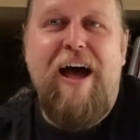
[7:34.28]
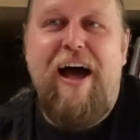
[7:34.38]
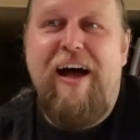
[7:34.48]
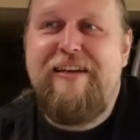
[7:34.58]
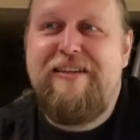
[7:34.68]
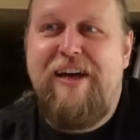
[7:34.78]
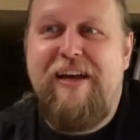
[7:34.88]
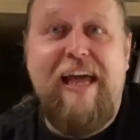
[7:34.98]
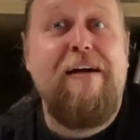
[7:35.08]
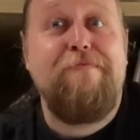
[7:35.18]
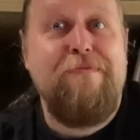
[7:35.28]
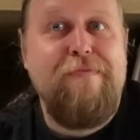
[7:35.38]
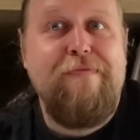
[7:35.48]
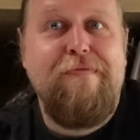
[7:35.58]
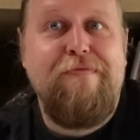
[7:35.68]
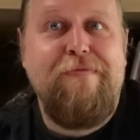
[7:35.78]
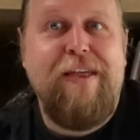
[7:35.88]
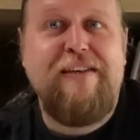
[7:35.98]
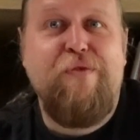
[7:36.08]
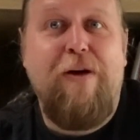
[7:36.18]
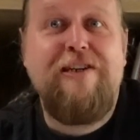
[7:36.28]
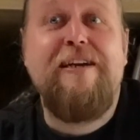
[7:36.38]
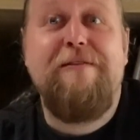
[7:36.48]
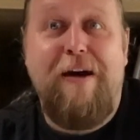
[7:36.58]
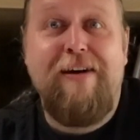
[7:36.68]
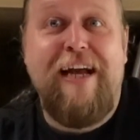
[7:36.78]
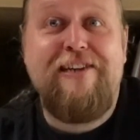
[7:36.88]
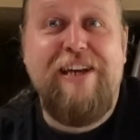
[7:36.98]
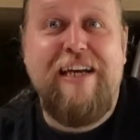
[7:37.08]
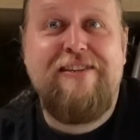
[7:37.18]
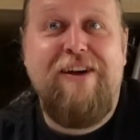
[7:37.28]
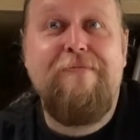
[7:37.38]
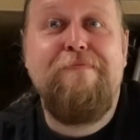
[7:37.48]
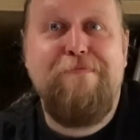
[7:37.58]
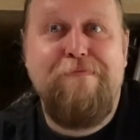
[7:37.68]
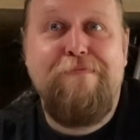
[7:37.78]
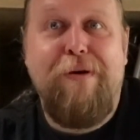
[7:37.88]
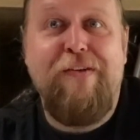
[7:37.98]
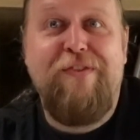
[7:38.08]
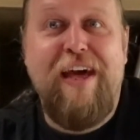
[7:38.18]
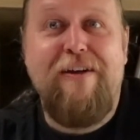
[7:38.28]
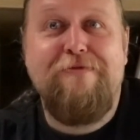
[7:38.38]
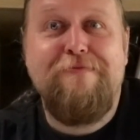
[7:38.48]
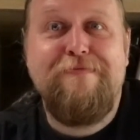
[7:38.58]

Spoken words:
And yeah, thanks for watching. I'll catch you next time. Bye for now.